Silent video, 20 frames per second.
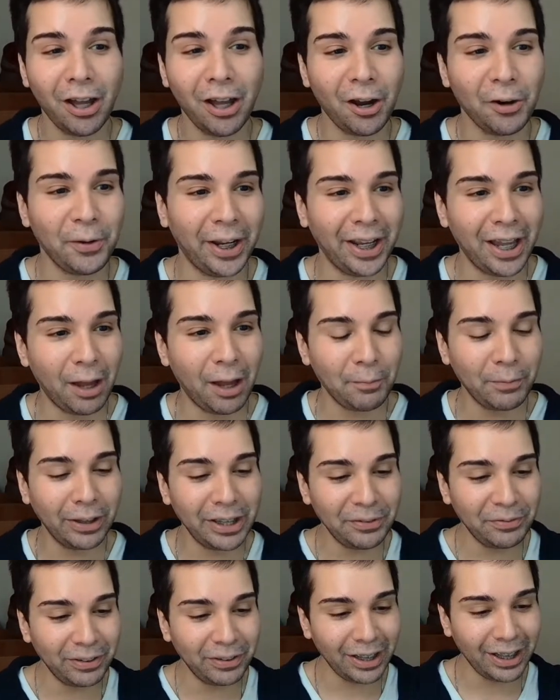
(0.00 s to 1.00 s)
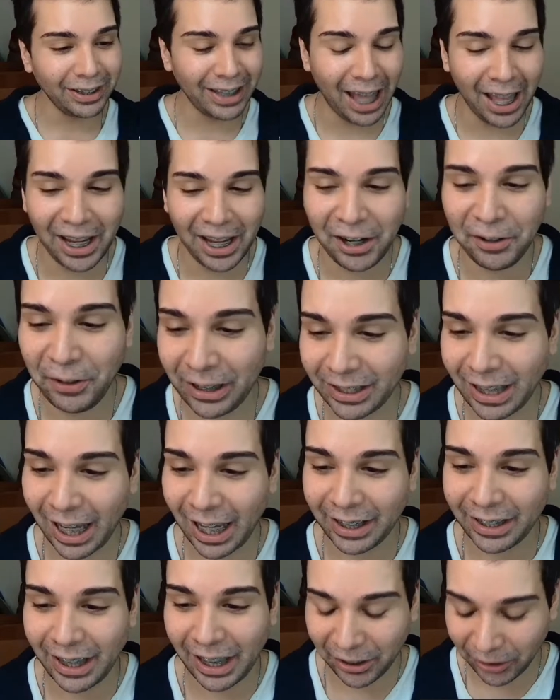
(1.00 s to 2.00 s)
All right. I'm gonna leave it like that, Aries. I
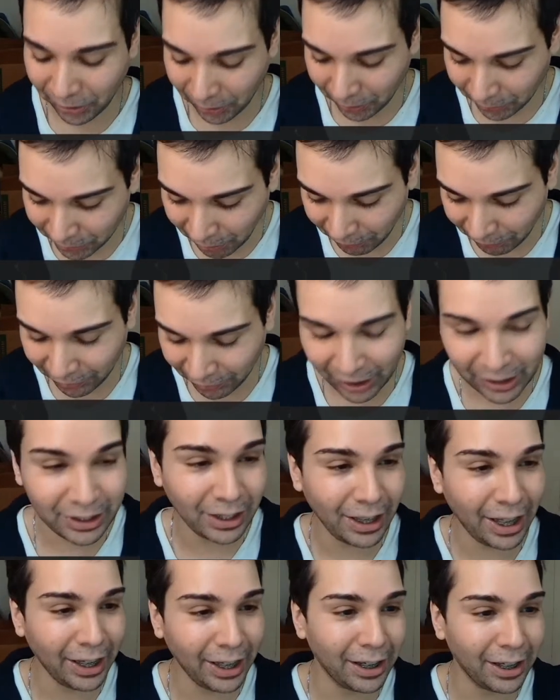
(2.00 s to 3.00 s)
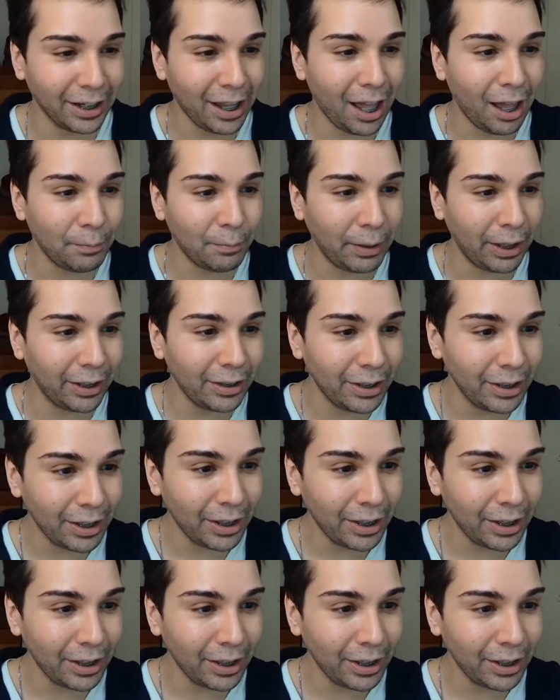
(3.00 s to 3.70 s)
thank you. Don't forget to like and comment.